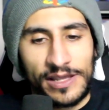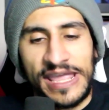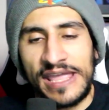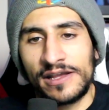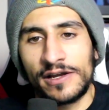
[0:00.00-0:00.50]

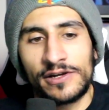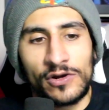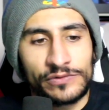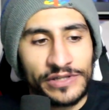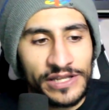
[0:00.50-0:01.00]
handgun
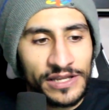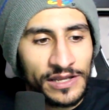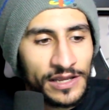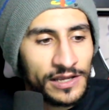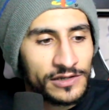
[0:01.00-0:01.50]

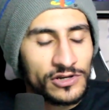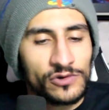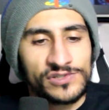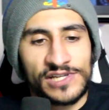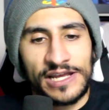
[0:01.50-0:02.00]
only,
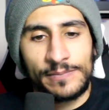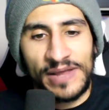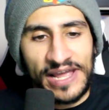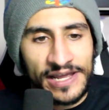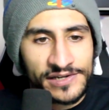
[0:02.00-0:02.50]
no side
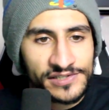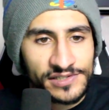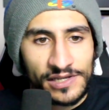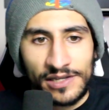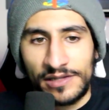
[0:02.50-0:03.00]

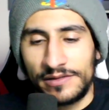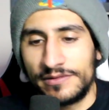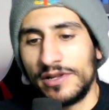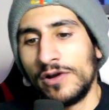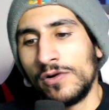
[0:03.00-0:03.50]
packs,
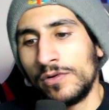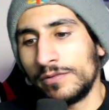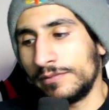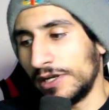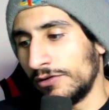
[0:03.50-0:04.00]

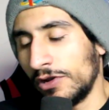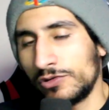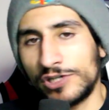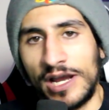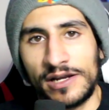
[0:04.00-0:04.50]
no
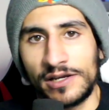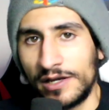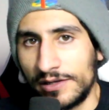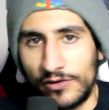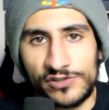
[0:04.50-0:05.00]

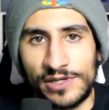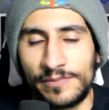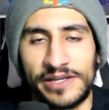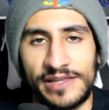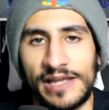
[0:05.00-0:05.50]
shotgun or something
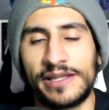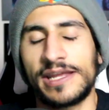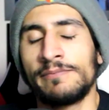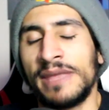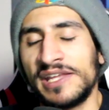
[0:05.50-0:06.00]
like that.
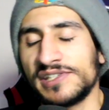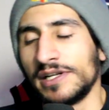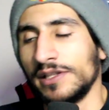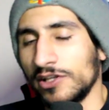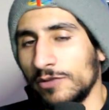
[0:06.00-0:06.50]
Like it makes it
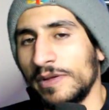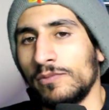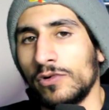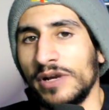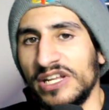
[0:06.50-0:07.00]
a little bit
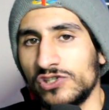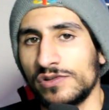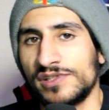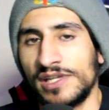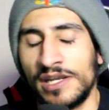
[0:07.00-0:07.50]
more
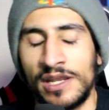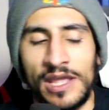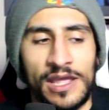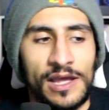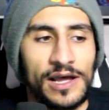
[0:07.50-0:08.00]
interesting.
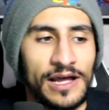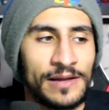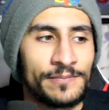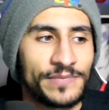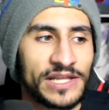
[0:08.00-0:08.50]

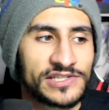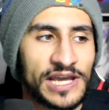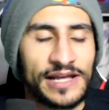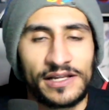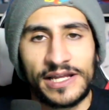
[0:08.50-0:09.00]
It's
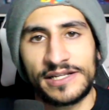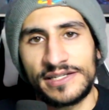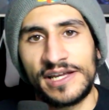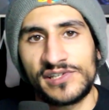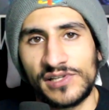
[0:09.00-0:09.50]
kind of like a
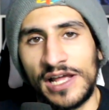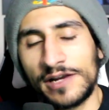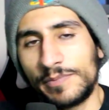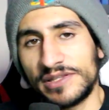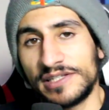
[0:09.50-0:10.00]
dice
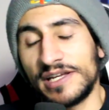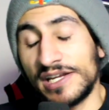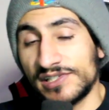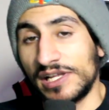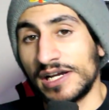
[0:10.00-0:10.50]
lock, but the
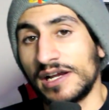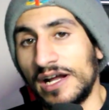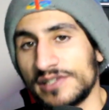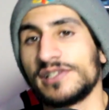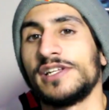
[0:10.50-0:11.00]
dice lock
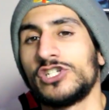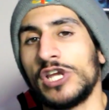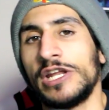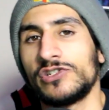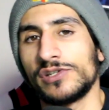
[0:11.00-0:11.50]
constantly
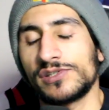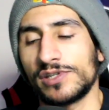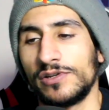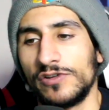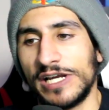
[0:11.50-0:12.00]
changes.
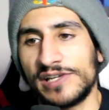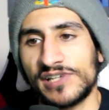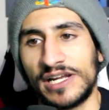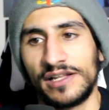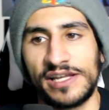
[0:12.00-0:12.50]
So you guys
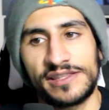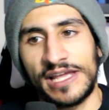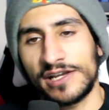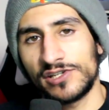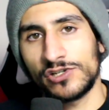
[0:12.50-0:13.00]
kind of like
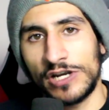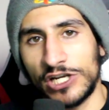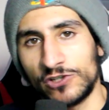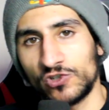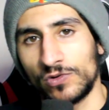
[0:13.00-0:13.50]
that because you're in
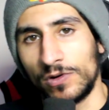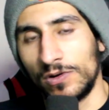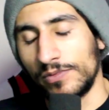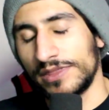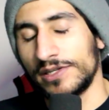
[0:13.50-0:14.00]

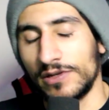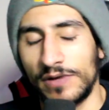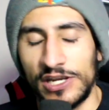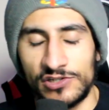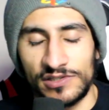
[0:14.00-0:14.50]
control with the
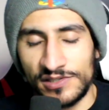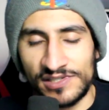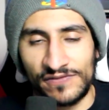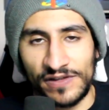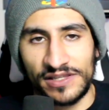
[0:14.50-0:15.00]
donations and
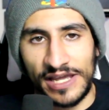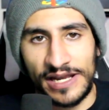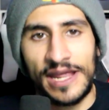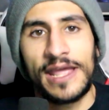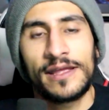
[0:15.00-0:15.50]
stuff like that.